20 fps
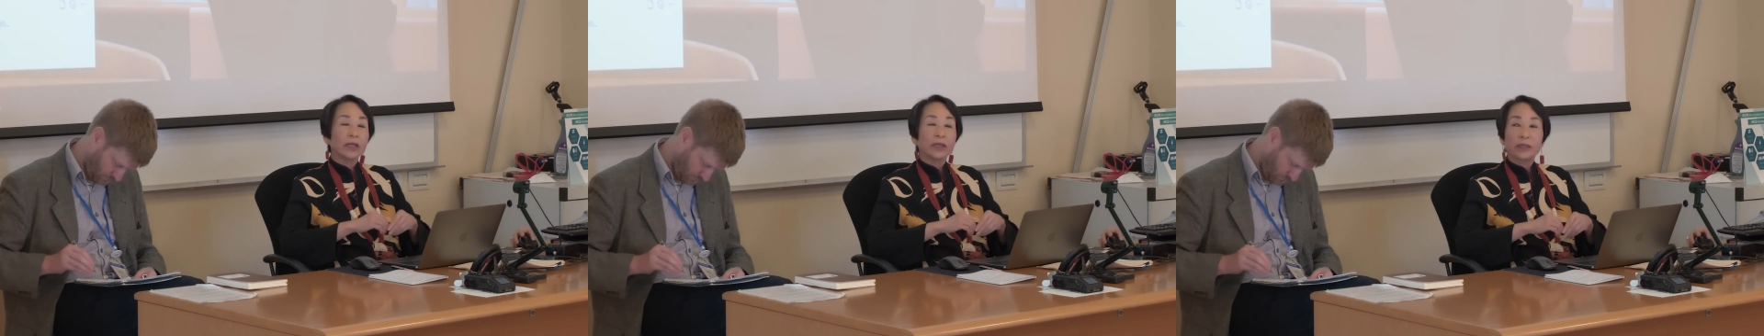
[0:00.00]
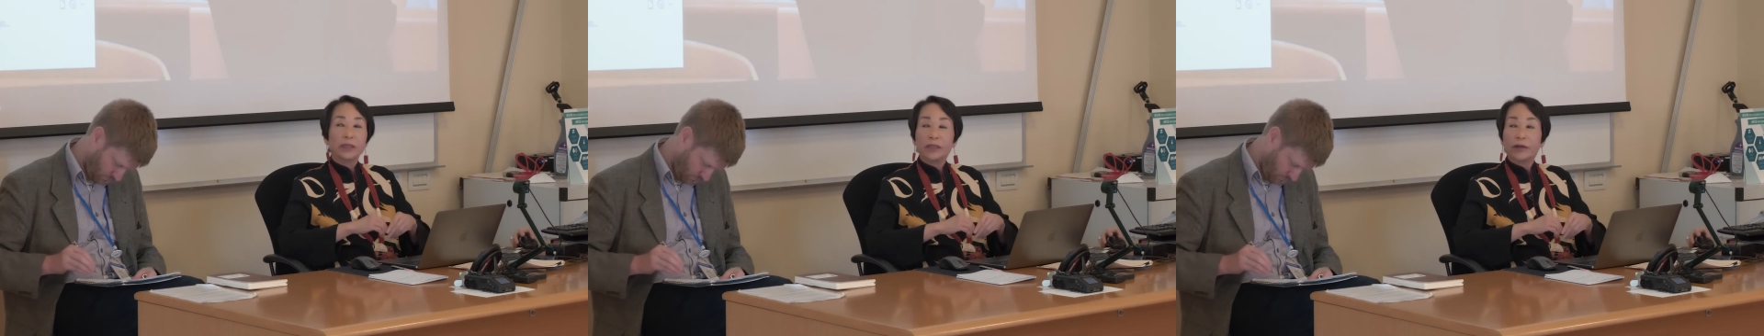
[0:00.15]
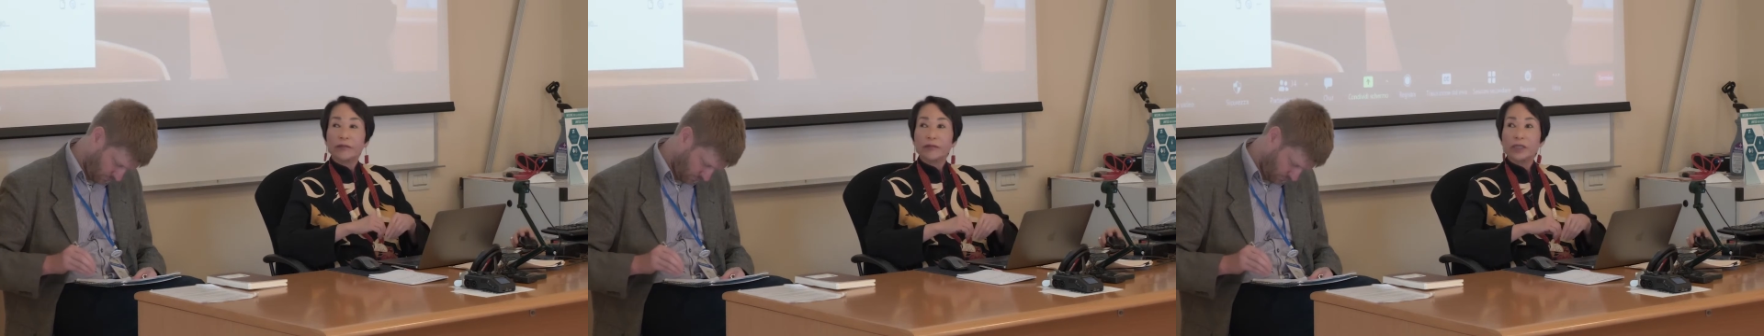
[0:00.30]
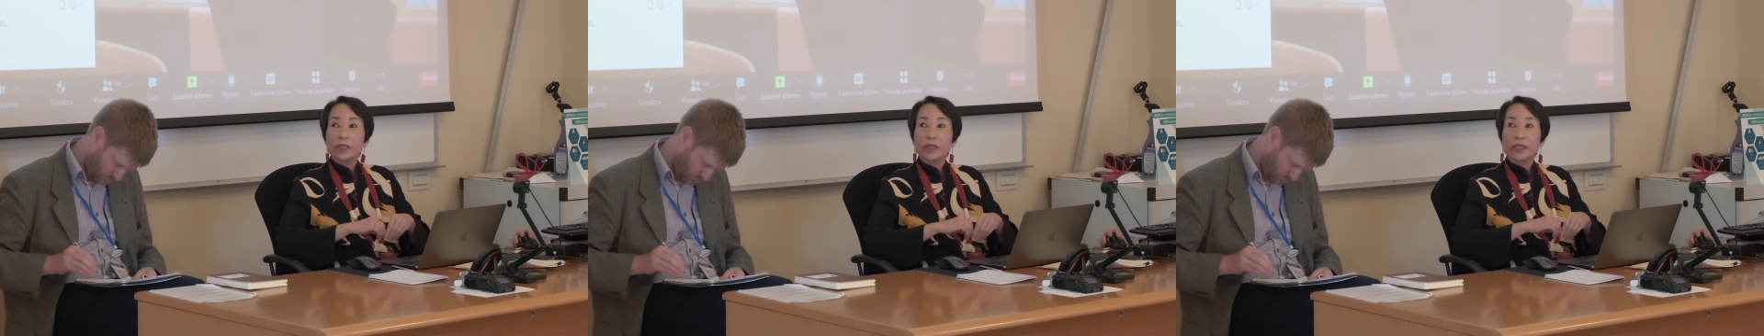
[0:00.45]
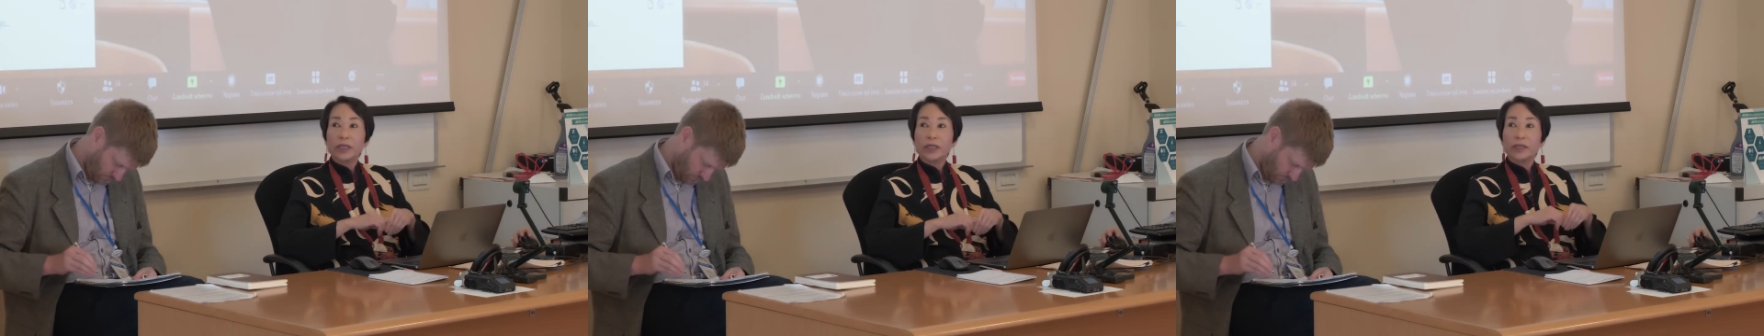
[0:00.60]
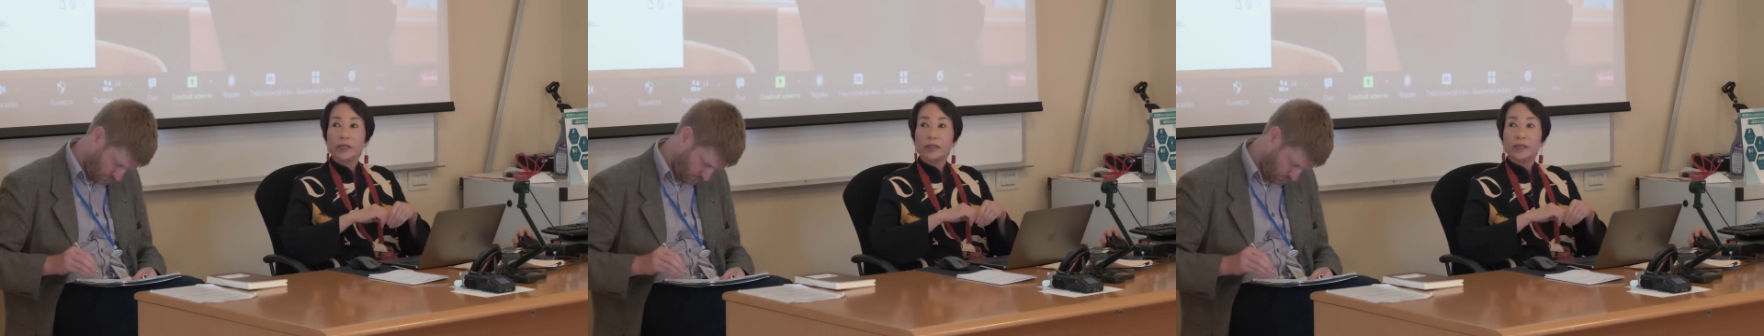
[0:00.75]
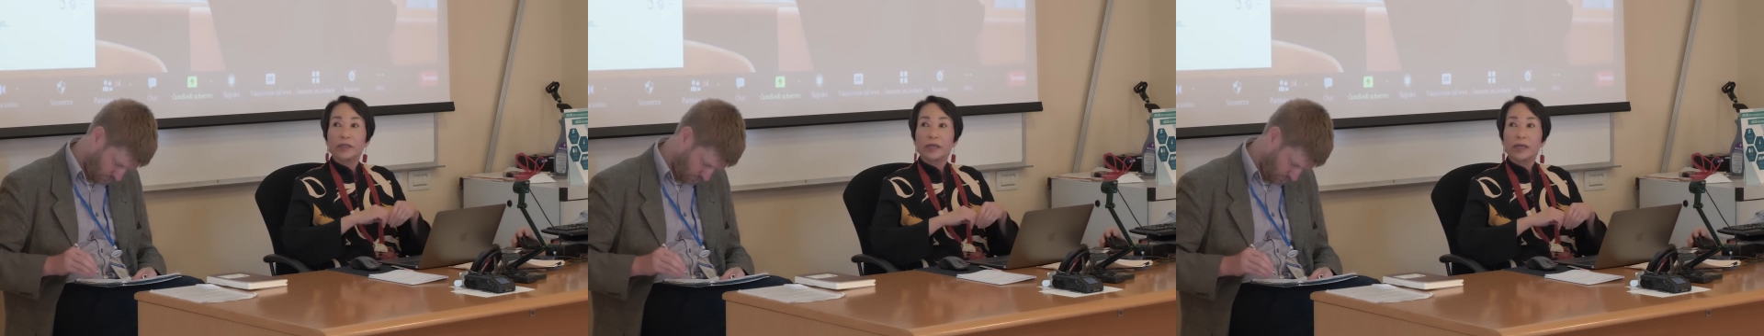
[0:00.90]
the
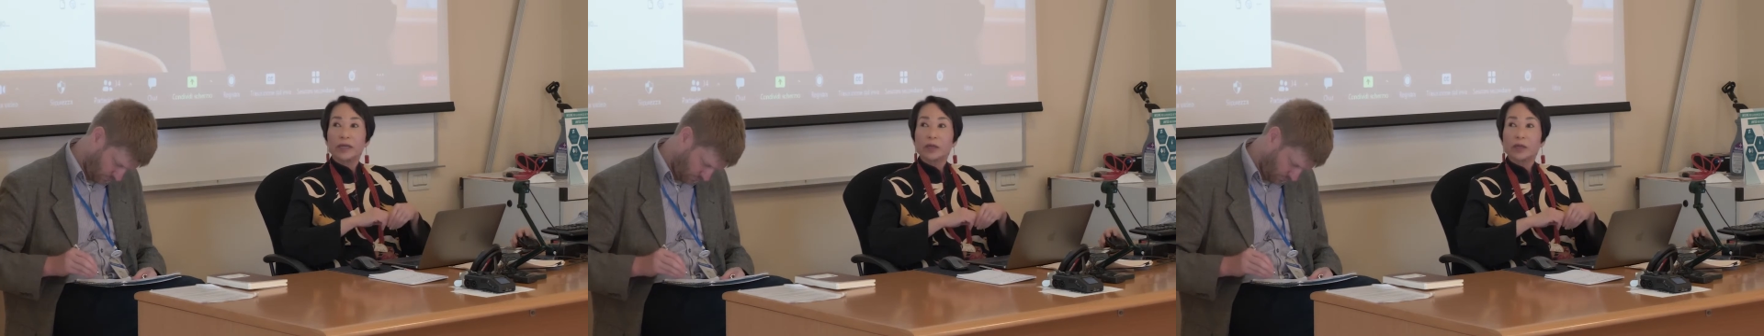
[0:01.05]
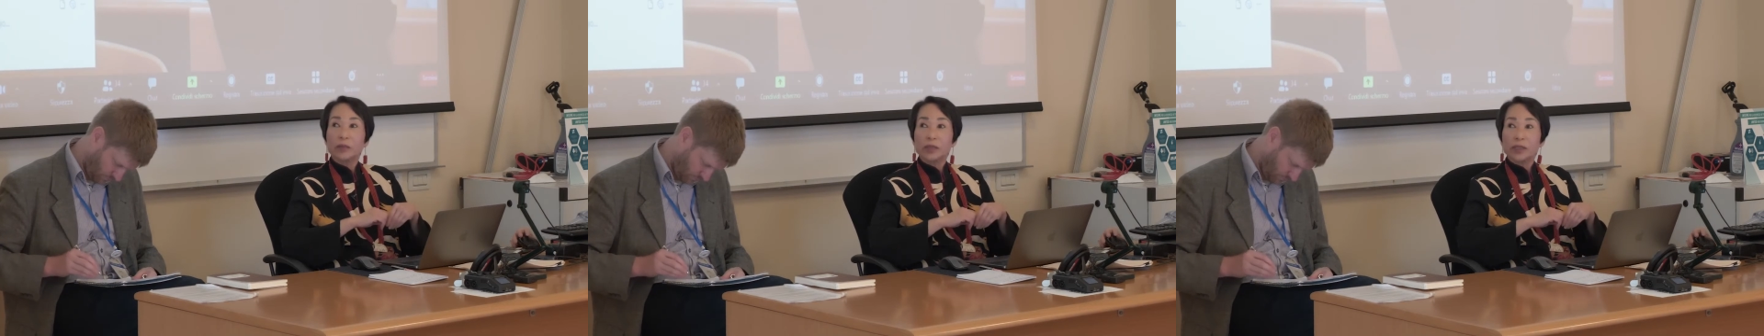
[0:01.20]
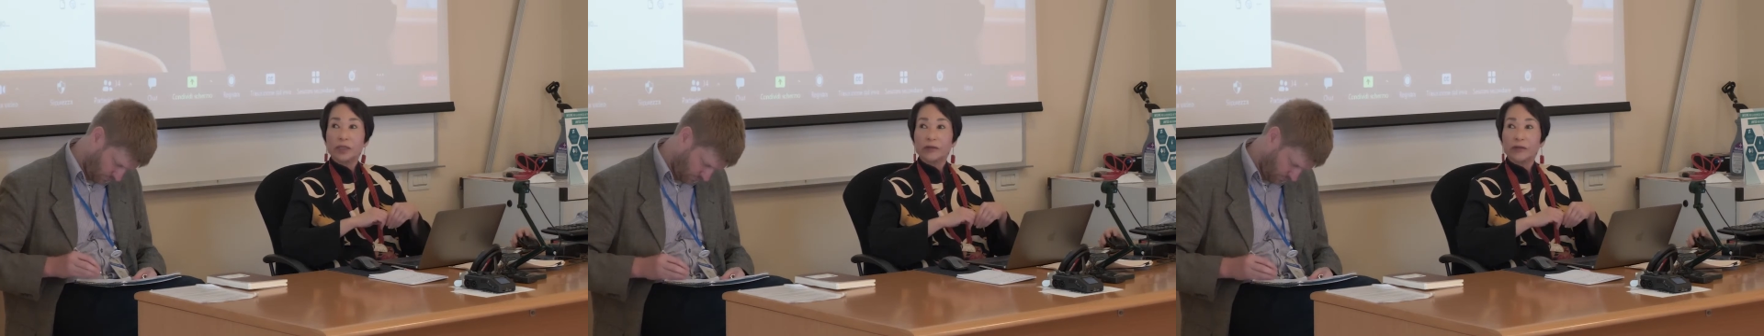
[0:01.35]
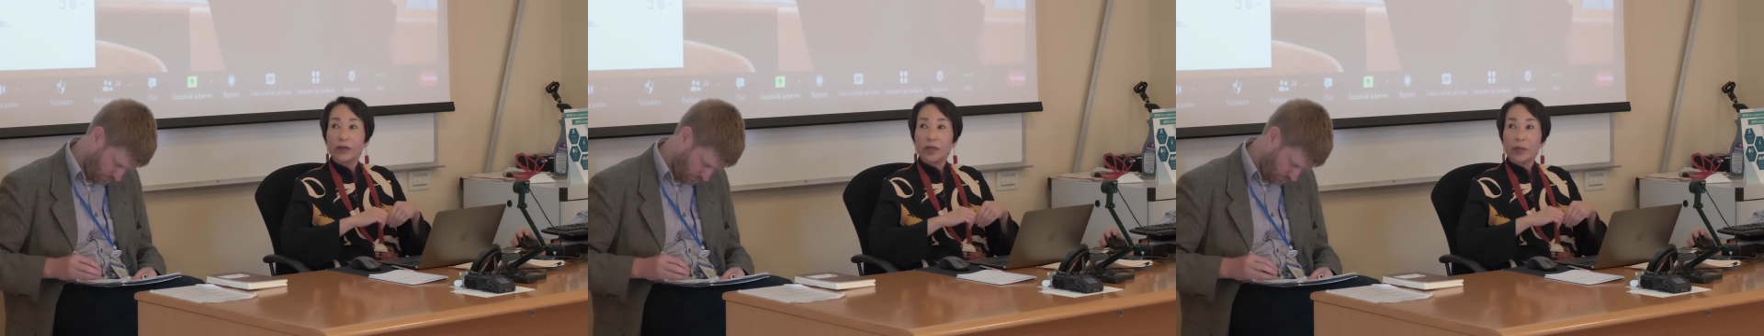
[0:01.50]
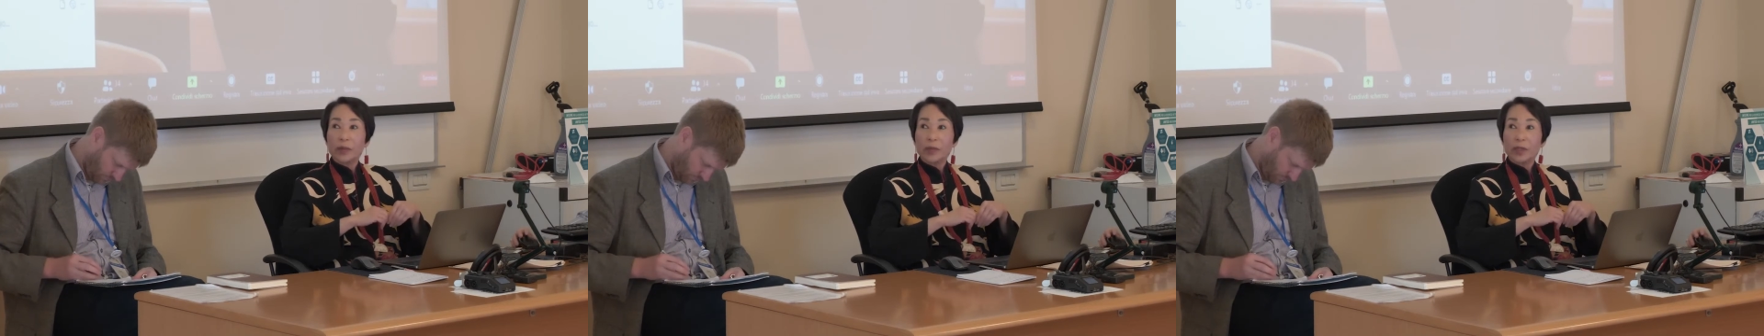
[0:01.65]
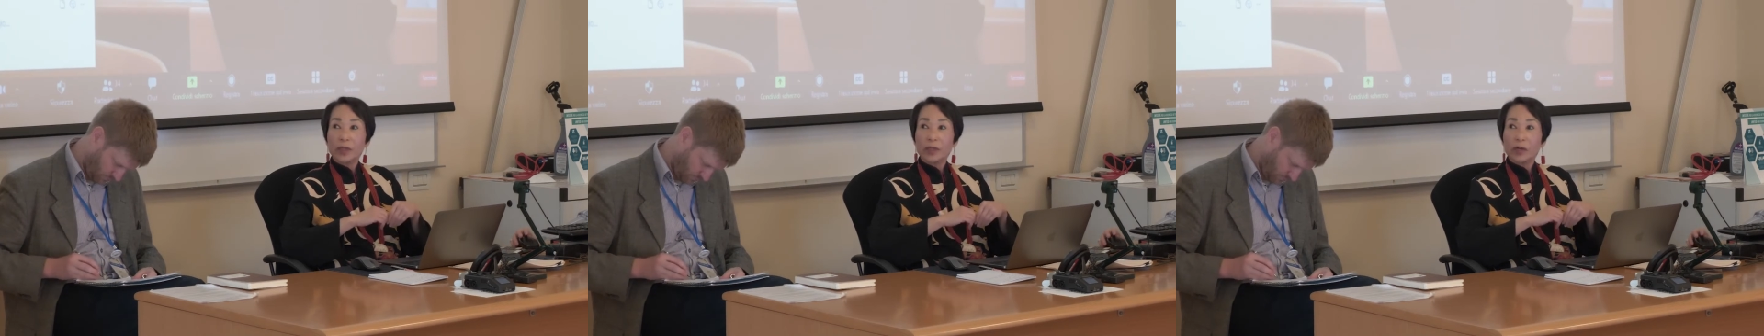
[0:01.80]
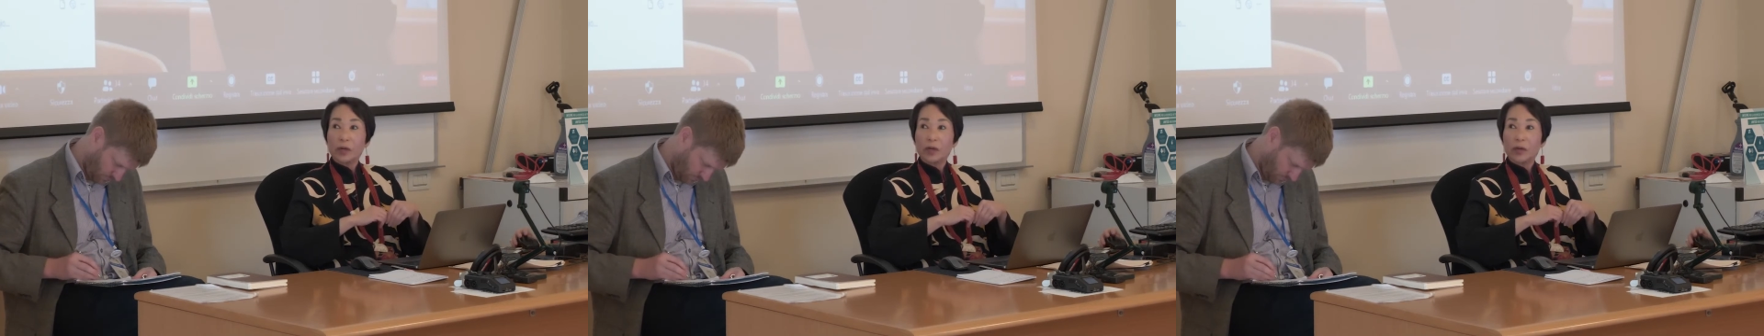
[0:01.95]
17 Sustainable
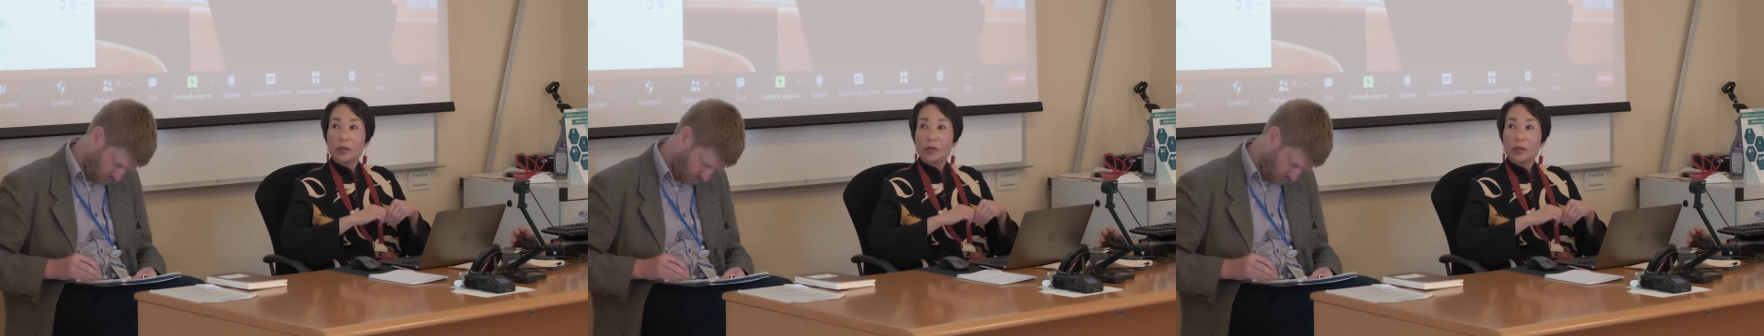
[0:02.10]
Development